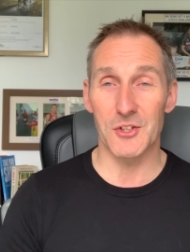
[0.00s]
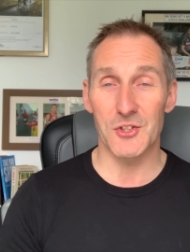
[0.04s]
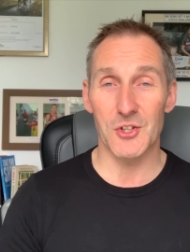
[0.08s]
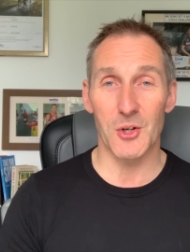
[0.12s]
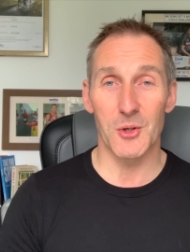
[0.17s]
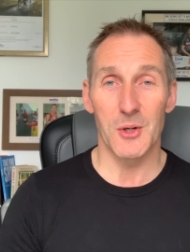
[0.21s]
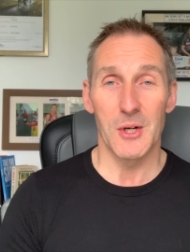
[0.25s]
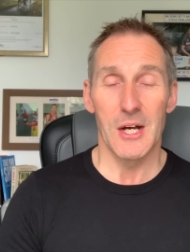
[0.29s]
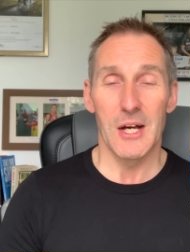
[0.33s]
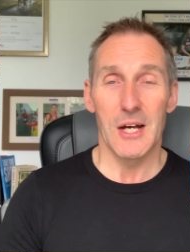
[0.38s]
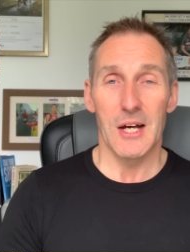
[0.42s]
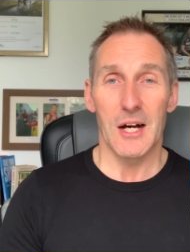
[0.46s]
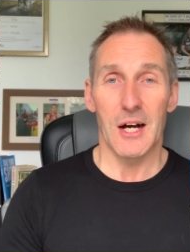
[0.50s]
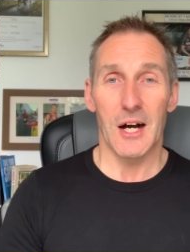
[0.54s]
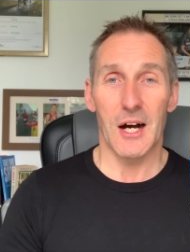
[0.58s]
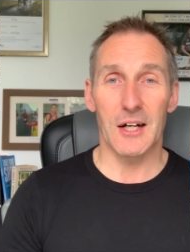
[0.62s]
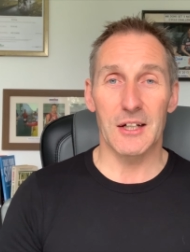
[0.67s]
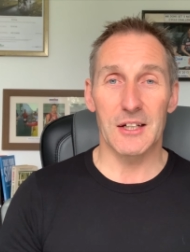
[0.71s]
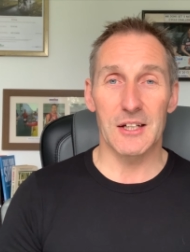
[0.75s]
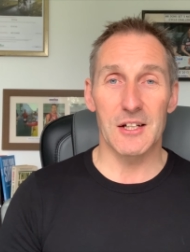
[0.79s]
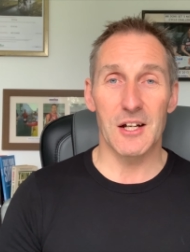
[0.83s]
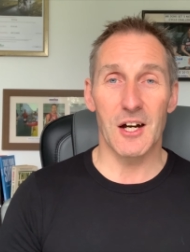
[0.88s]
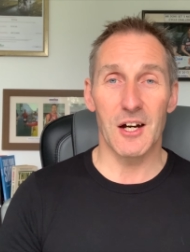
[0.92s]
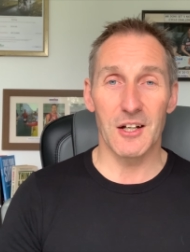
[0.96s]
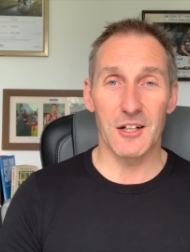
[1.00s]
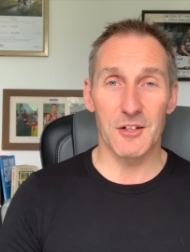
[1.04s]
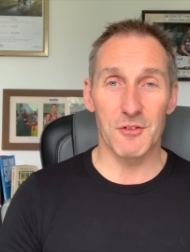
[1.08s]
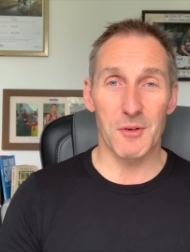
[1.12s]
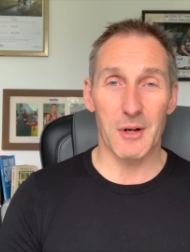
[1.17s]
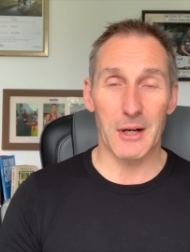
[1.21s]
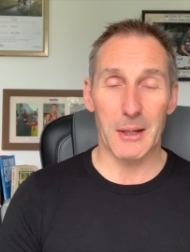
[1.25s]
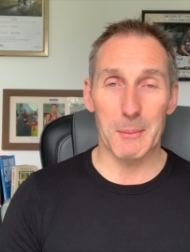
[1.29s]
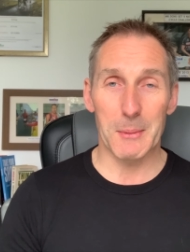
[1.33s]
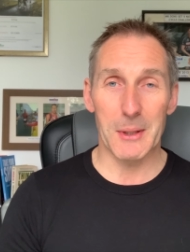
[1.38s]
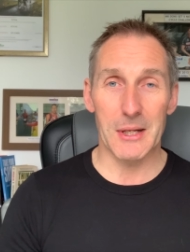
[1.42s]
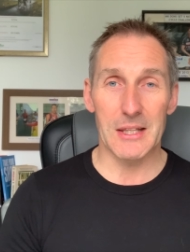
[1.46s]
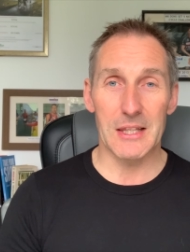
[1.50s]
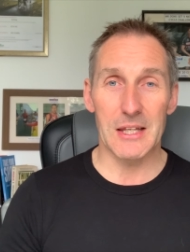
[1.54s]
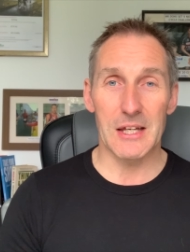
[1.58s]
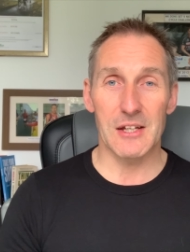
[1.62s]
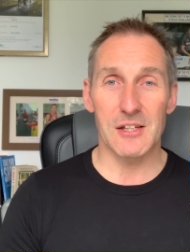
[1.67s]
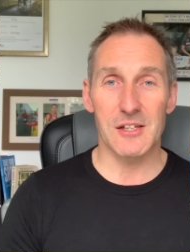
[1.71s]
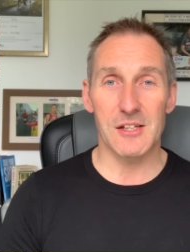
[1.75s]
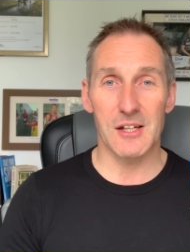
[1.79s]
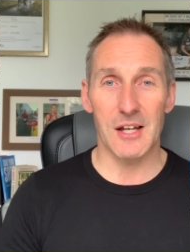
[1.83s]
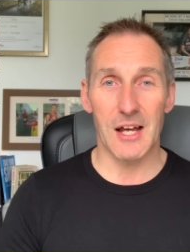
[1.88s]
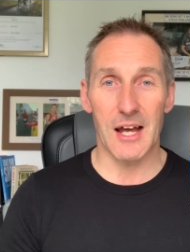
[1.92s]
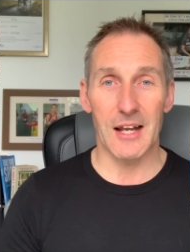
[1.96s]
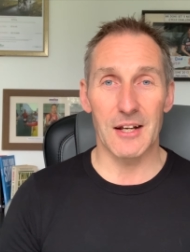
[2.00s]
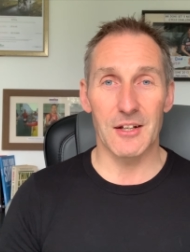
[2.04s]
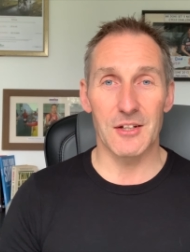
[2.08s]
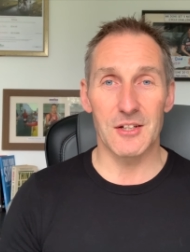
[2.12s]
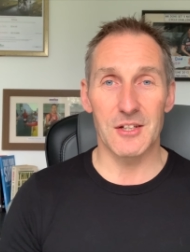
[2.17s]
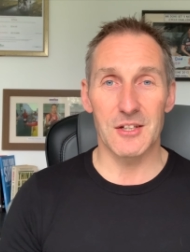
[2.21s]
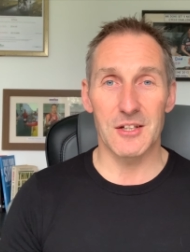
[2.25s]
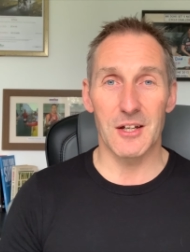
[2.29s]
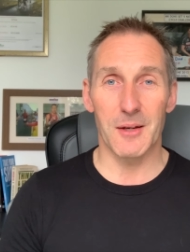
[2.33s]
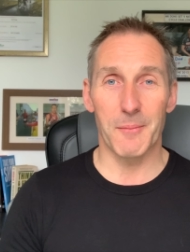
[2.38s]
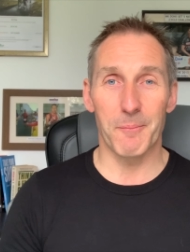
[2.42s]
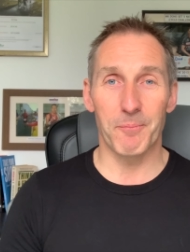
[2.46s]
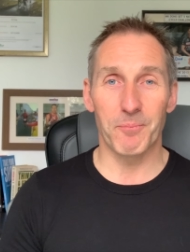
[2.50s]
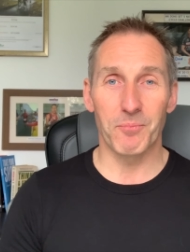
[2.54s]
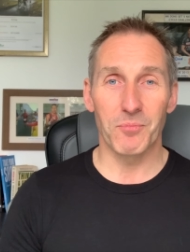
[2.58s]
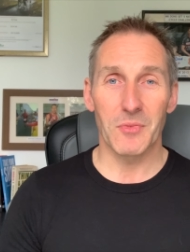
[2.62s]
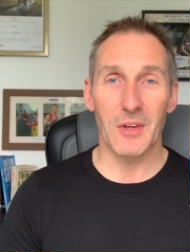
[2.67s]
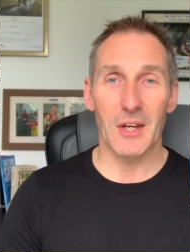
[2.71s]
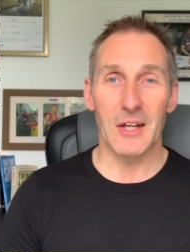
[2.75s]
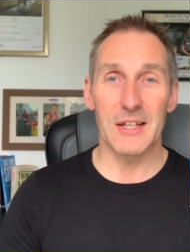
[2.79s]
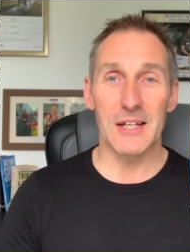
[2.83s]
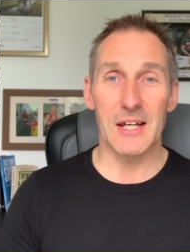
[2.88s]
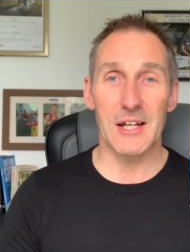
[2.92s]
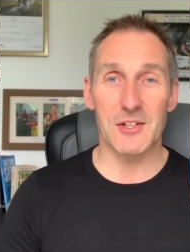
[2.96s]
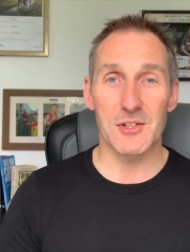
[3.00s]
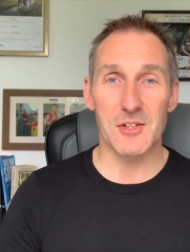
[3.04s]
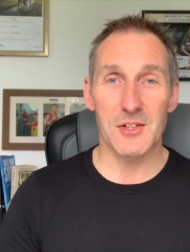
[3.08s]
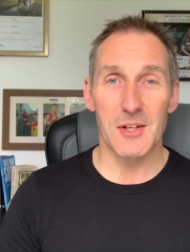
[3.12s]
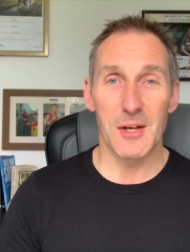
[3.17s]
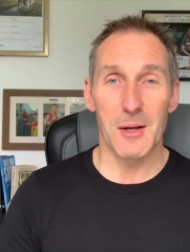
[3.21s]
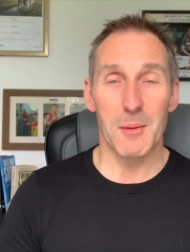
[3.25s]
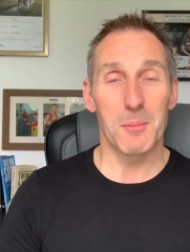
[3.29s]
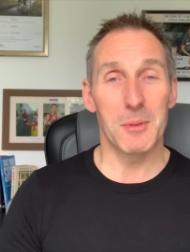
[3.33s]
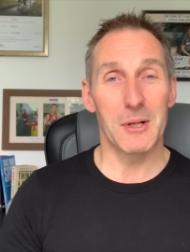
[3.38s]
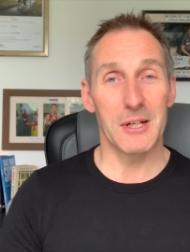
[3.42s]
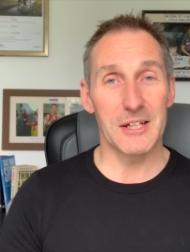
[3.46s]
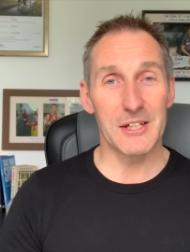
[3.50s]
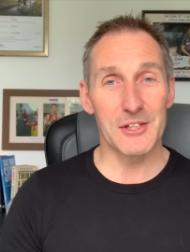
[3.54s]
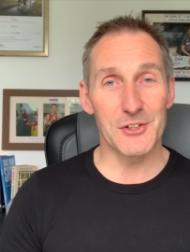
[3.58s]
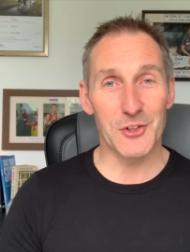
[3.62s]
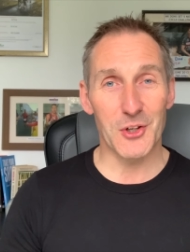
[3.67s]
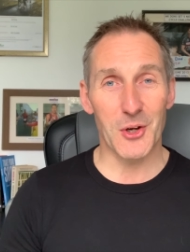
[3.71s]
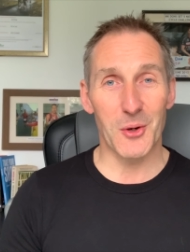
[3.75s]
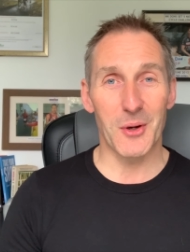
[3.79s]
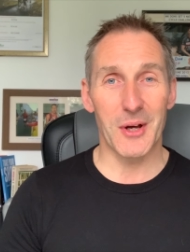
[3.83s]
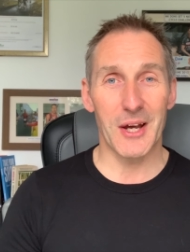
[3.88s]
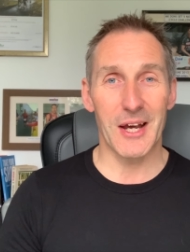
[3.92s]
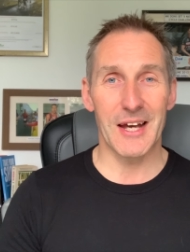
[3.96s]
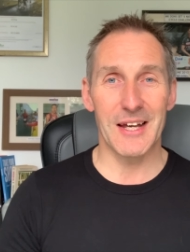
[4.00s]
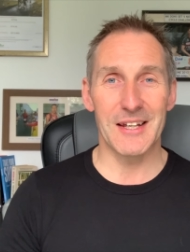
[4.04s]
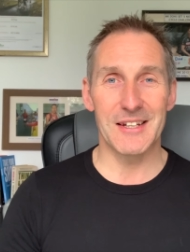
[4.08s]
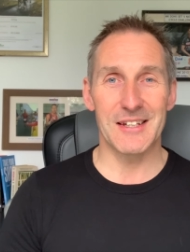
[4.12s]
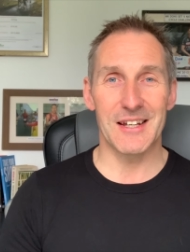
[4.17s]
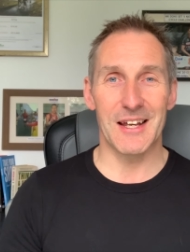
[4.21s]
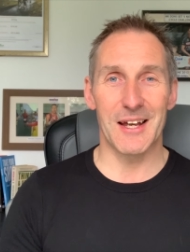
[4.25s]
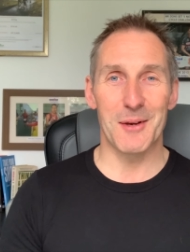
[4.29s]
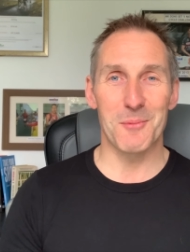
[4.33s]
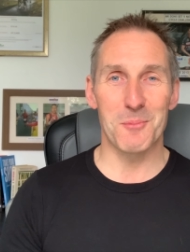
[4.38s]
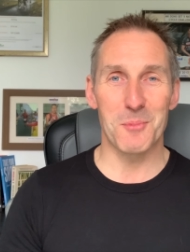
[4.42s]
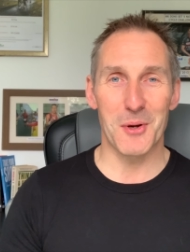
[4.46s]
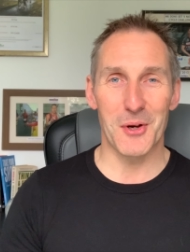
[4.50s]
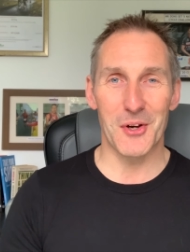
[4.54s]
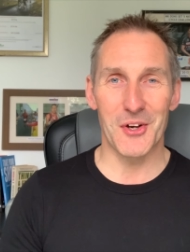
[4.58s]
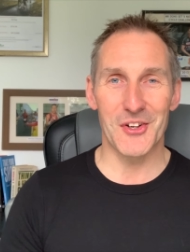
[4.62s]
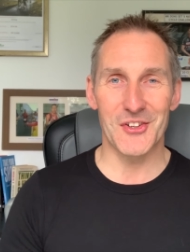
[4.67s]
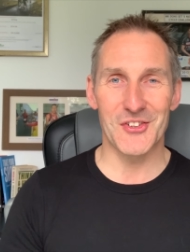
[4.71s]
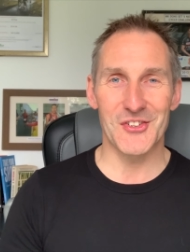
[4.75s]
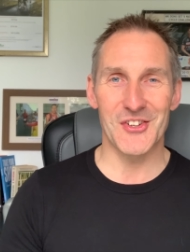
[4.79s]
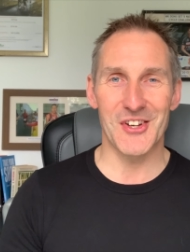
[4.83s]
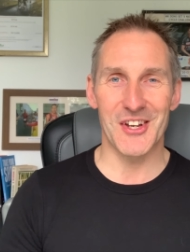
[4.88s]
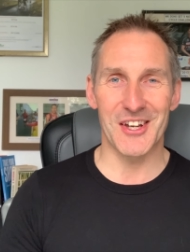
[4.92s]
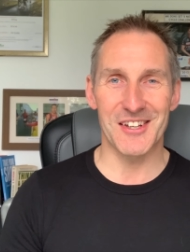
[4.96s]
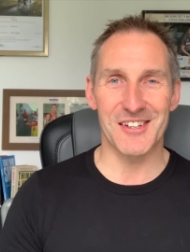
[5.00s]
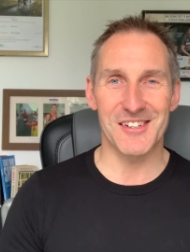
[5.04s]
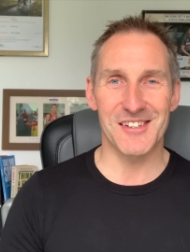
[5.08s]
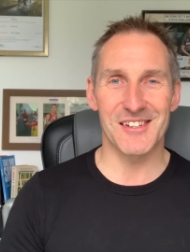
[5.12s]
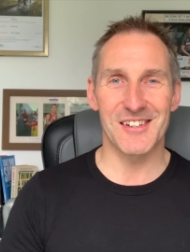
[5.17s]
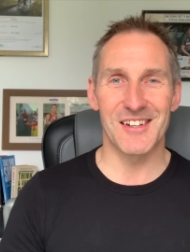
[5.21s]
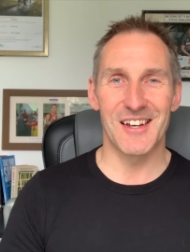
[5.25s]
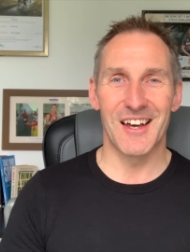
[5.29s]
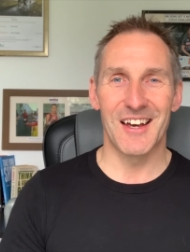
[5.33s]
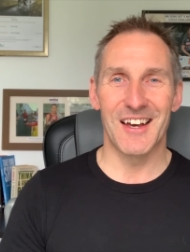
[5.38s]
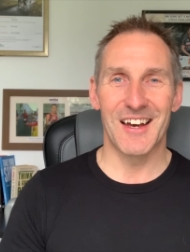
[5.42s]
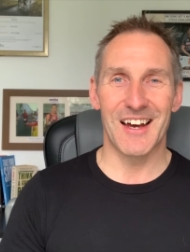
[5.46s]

So I can highly recommend this, and yes, please go ahead and purchase.